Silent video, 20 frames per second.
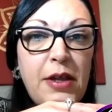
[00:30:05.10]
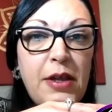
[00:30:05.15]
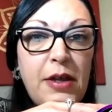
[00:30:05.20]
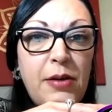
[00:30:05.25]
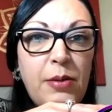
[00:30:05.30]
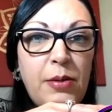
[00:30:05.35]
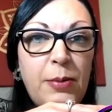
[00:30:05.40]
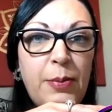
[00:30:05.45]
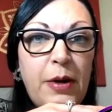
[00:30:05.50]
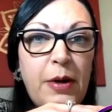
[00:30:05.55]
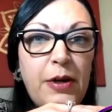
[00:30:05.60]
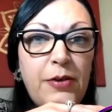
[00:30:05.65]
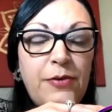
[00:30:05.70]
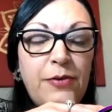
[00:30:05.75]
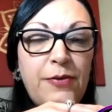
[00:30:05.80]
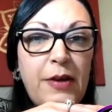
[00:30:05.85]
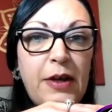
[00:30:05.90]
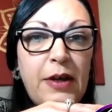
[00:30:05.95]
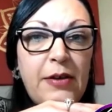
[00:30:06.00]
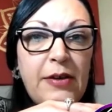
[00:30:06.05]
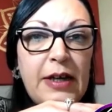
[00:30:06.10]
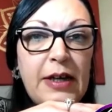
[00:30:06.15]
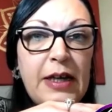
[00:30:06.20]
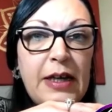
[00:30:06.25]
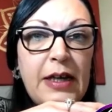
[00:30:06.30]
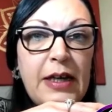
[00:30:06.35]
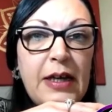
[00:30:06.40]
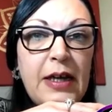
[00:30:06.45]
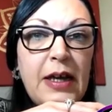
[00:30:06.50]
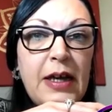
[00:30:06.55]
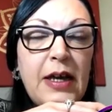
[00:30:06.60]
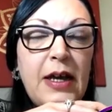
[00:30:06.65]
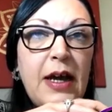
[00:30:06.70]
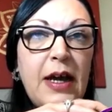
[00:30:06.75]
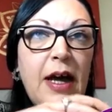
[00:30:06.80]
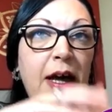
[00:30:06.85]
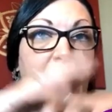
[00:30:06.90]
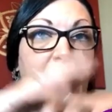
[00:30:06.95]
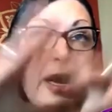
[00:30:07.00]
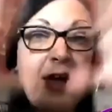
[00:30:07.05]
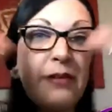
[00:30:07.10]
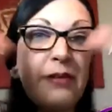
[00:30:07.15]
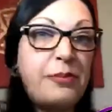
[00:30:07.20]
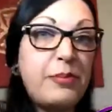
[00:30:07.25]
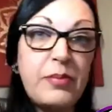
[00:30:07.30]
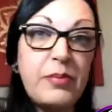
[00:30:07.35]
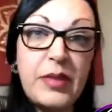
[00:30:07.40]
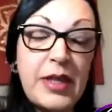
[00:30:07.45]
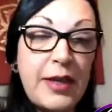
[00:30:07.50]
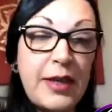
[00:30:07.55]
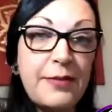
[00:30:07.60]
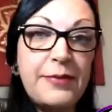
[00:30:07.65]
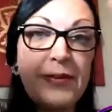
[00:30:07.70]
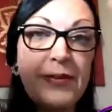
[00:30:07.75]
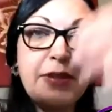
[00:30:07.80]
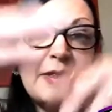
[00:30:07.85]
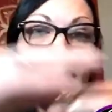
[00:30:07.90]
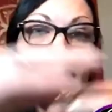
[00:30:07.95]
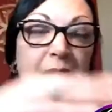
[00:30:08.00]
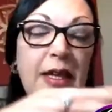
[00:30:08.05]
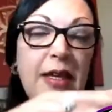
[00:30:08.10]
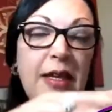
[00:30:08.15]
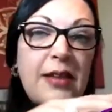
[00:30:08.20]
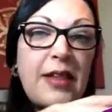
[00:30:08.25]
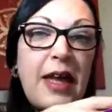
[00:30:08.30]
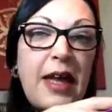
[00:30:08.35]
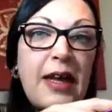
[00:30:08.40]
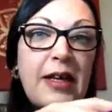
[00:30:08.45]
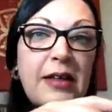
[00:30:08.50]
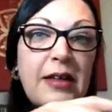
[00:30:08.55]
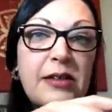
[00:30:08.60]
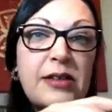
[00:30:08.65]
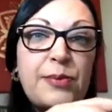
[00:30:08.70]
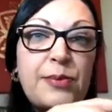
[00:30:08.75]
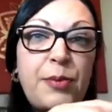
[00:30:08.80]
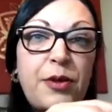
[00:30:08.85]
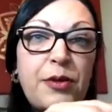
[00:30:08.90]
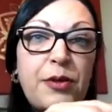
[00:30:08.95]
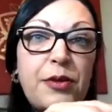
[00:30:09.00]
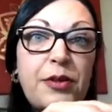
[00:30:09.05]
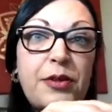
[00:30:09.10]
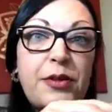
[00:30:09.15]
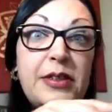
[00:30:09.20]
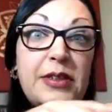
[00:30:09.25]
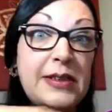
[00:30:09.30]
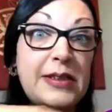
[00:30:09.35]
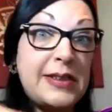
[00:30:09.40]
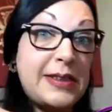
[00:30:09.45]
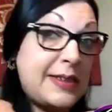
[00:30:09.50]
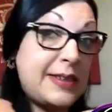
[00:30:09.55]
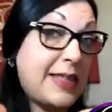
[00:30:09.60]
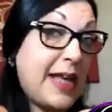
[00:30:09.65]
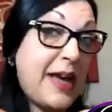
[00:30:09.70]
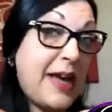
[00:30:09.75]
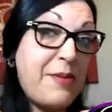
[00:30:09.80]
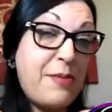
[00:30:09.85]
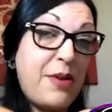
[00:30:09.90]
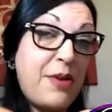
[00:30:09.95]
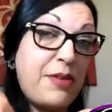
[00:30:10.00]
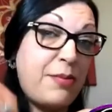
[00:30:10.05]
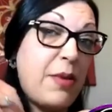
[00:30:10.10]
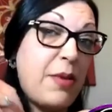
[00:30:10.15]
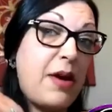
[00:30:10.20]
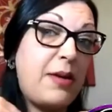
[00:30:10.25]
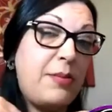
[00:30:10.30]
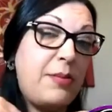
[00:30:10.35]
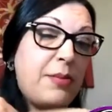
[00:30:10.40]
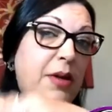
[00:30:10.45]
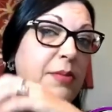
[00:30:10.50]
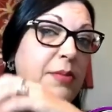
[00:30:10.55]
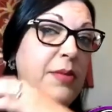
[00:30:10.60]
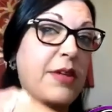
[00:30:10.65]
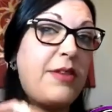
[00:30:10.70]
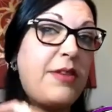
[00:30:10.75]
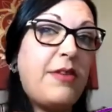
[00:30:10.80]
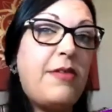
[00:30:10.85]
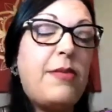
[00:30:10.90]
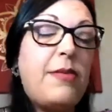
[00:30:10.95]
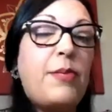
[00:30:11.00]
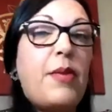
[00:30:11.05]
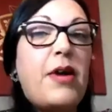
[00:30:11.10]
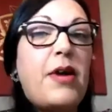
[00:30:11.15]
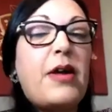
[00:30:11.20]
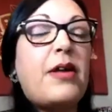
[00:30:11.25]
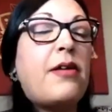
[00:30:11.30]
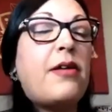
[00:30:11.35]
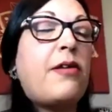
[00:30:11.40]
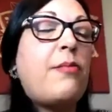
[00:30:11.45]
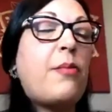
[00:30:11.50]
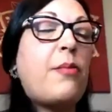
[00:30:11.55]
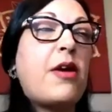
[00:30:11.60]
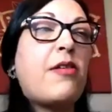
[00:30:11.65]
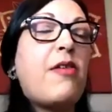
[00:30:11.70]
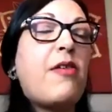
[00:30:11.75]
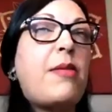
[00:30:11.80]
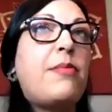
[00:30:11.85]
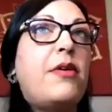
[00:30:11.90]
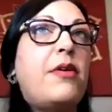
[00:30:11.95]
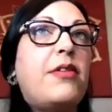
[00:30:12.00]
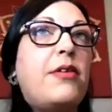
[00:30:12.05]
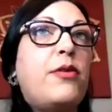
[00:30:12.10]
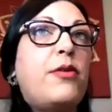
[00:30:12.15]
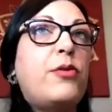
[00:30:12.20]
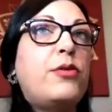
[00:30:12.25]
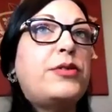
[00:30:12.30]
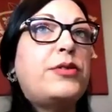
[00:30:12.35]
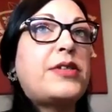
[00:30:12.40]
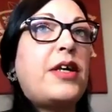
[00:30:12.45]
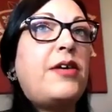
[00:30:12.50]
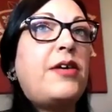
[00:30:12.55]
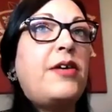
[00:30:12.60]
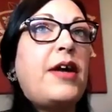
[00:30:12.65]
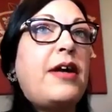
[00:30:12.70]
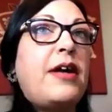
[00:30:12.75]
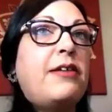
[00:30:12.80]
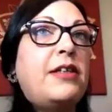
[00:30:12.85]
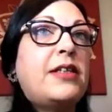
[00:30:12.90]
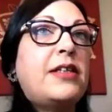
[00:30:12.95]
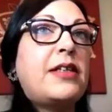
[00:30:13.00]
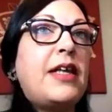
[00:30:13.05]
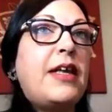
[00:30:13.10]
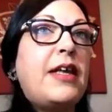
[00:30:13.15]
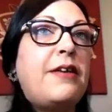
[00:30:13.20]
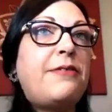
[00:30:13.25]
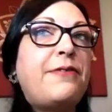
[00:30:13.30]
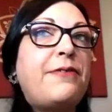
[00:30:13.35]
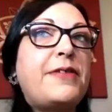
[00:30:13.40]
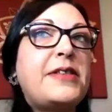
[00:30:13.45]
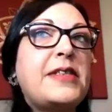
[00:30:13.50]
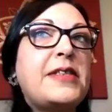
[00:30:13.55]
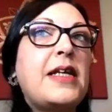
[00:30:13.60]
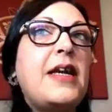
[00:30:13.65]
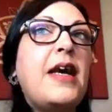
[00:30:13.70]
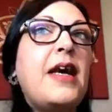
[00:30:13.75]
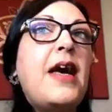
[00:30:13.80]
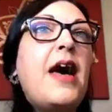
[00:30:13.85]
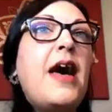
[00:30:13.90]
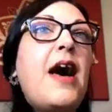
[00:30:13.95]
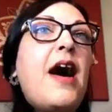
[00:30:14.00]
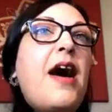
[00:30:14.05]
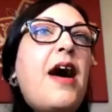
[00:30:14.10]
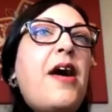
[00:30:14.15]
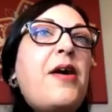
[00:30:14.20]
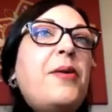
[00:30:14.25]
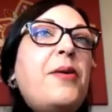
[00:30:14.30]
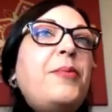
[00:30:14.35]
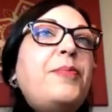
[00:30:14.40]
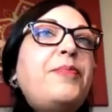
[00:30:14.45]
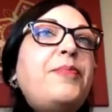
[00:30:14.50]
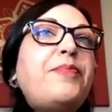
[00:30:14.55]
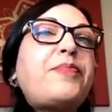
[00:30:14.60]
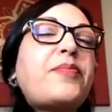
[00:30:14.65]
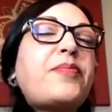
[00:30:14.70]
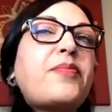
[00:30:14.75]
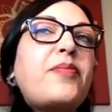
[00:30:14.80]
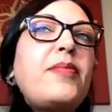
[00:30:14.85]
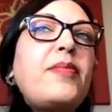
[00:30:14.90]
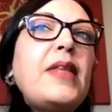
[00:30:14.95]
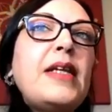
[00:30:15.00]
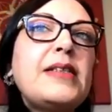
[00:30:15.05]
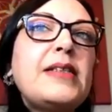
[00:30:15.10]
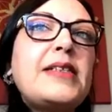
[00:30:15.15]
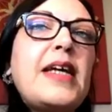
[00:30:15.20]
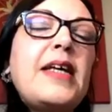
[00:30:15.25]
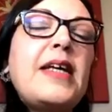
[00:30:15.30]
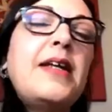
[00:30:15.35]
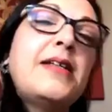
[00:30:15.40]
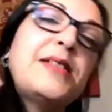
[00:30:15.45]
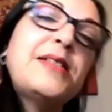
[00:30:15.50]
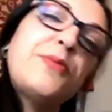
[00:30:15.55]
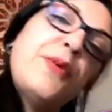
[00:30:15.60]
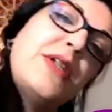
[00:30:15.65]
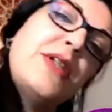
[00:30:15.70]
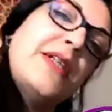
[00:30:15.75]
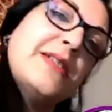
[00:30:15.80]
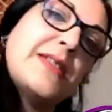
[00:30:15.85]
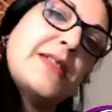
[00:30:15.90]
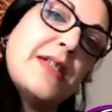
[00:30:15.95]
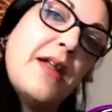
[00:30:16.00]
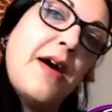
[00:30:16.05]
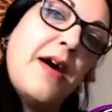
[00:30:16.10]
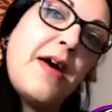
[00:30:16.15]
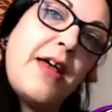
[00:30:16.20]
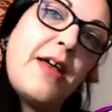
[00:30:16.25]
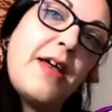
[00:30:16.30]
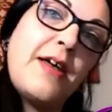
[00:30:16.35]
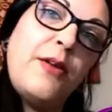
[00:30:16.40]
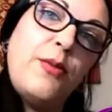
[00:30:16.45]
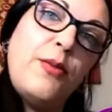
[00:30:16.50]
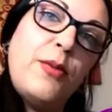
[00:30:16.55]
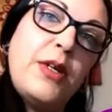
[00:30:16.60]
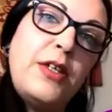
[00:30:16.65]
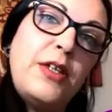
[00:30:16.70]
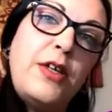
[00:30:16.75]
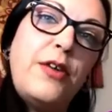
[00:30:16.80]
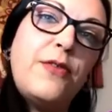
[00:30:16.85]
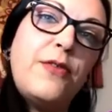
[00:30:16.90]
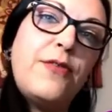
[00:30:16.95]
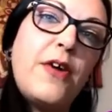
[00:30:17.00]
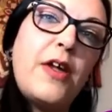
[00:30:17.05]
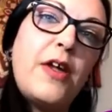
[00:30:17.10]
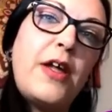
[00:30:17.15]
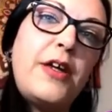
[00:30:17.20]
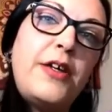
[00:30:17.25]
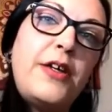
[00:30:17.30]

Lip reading: were both very, had gifts that they explored. It's the same with mine. My mother and my grandmother also had gifts. Tell us what it's like when you follow your